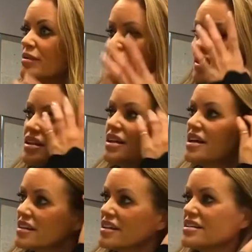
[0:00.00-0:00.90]
I mean,
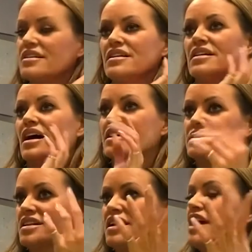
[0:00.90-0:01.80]
I
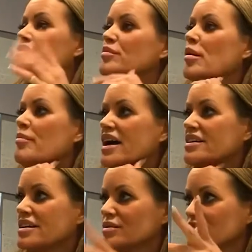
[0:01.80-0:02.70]
didn't have in my
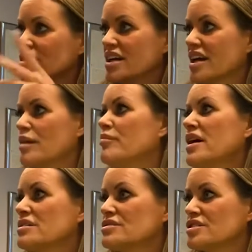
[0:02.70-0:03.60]
mind that I was going to get a
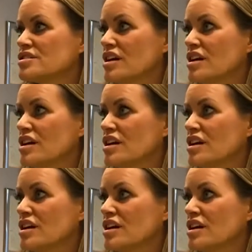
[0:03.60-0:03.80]
medal or so.